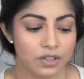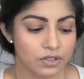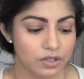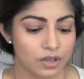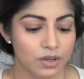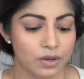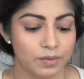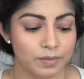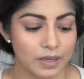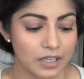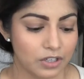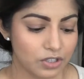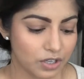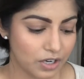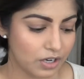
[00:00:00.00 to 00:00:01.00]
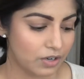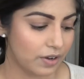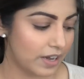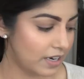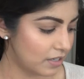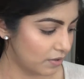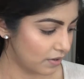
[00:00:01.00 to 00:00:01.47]
So making sure you
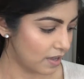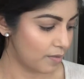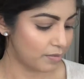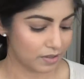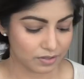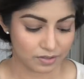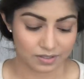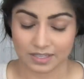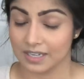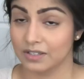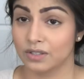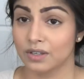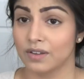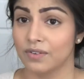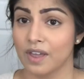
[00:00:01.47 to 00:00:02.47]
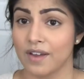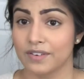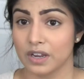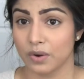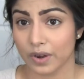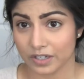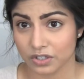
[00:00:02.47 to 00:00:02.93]
know how to do a couple of those things. So if you have
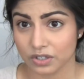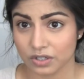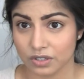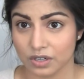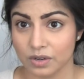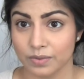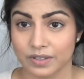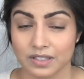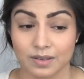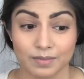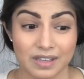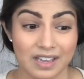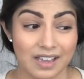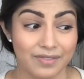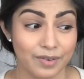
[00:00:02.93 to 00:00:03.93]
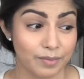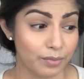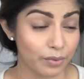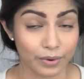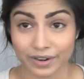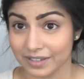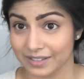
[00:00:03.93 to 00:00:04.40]
any questions or you want something even
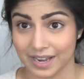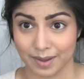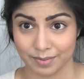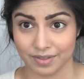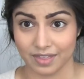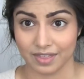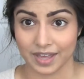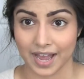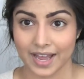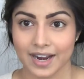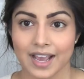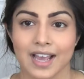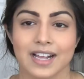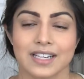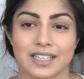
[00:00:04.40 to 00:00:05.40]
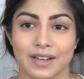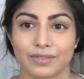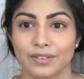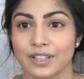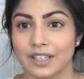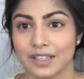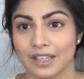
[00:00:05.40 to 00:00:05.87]
more in depth than that,
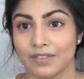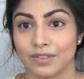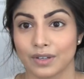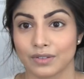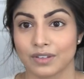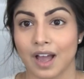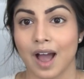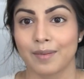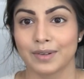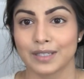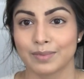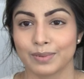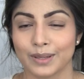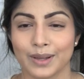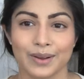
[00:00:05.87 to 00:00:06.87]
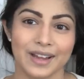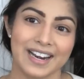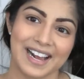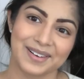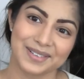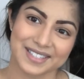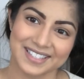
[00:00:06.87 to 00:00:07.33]
definitely leave those comments below, and
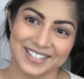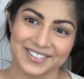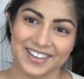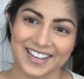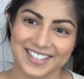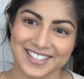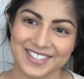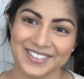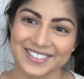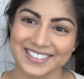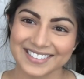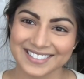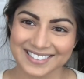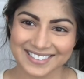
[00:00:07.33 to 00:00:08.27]
I will see you guys soon.